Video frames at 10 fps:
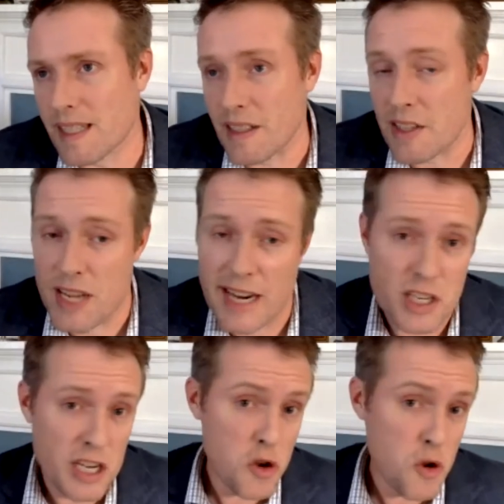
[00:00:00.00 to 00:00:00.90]
there's
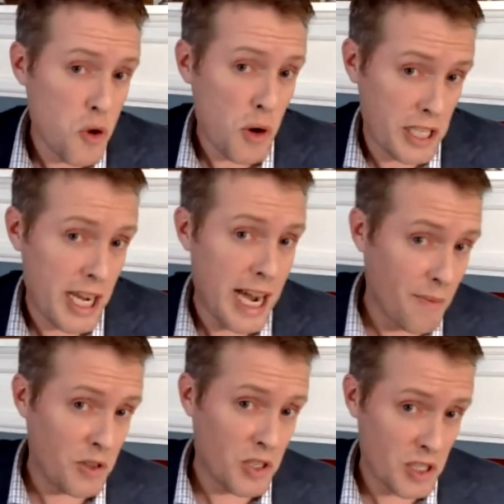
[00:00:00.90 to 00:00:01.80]
actually a New York
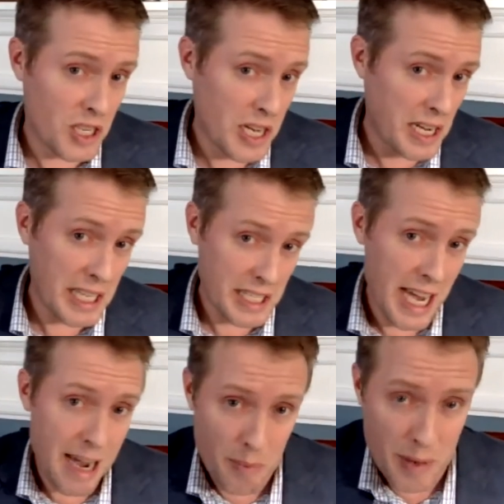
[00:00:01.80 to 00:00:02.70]
time versus Connecticut
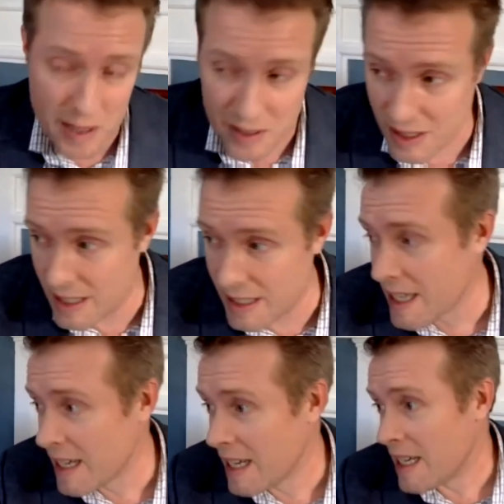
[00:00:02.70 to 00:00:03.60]
time, apparently
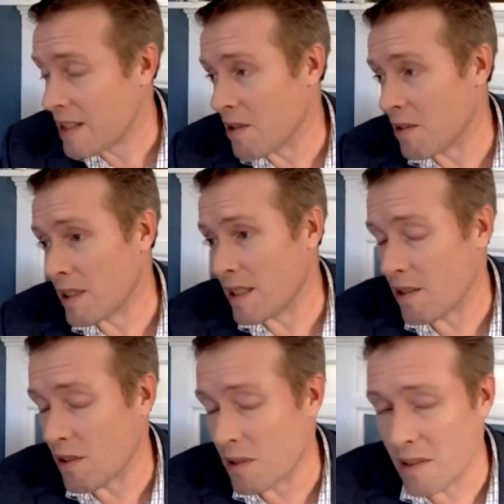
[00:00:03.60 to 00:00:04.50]
in the early
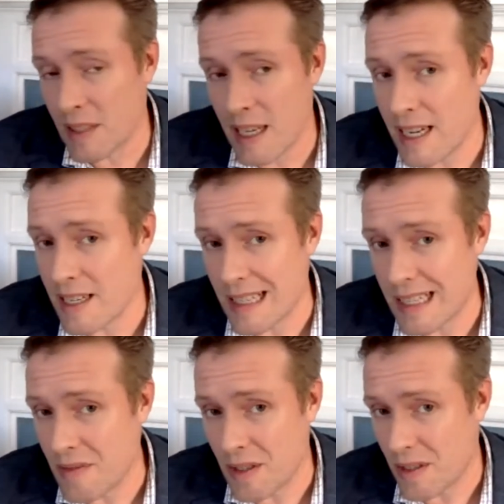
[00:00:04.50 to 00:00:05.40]
colonial days, and it
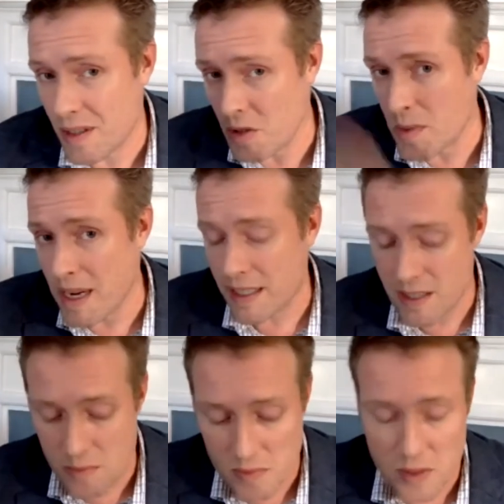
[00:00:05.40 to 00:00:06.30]
even goes back to
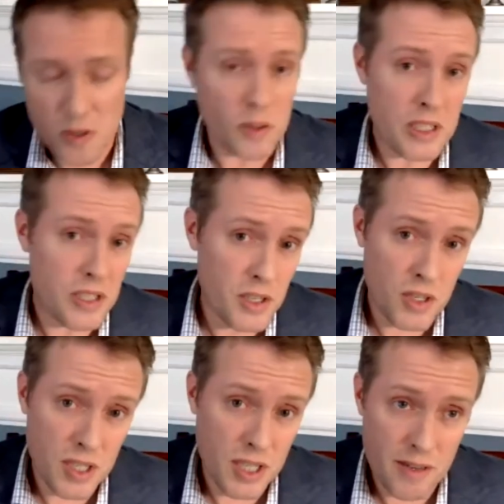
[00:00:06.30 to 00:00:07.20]
some early Dutch
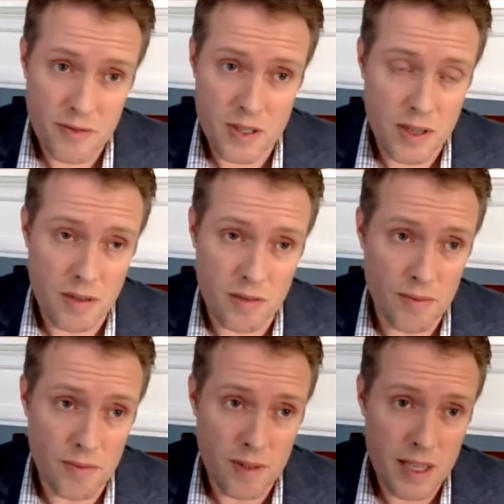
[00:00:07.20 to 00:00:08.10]
stuff. So
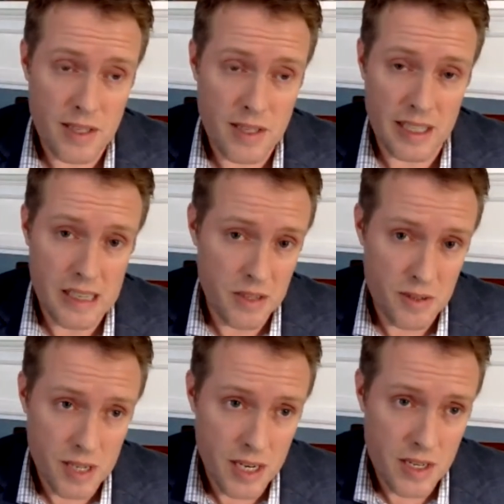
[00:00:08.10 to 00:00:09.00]
that's like a
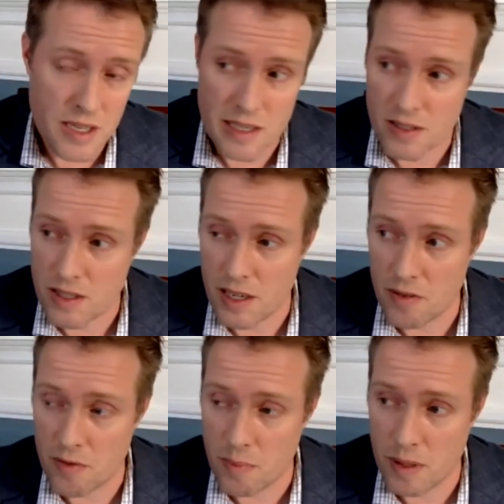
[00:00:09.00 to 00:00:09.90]
dissertation in
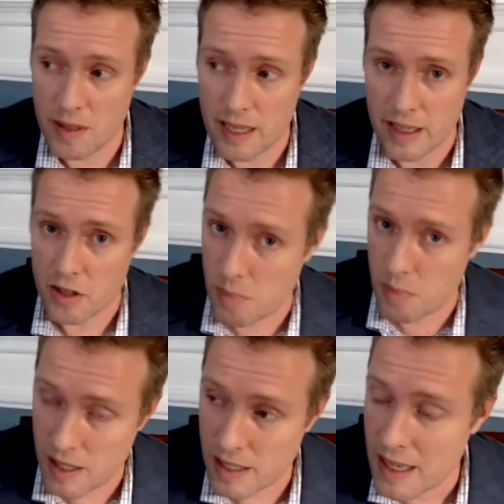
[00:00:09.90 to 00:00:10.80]
itself, but that could
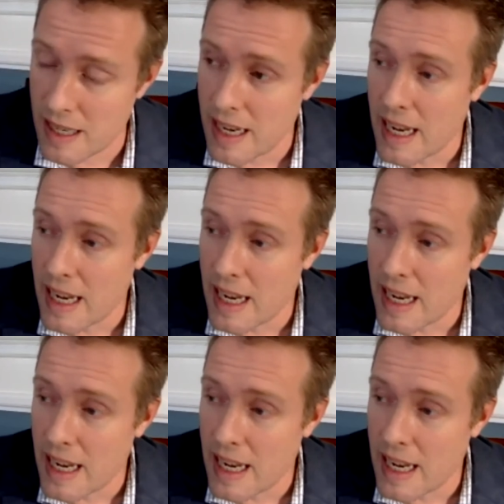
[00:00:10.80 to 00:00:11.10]
be it.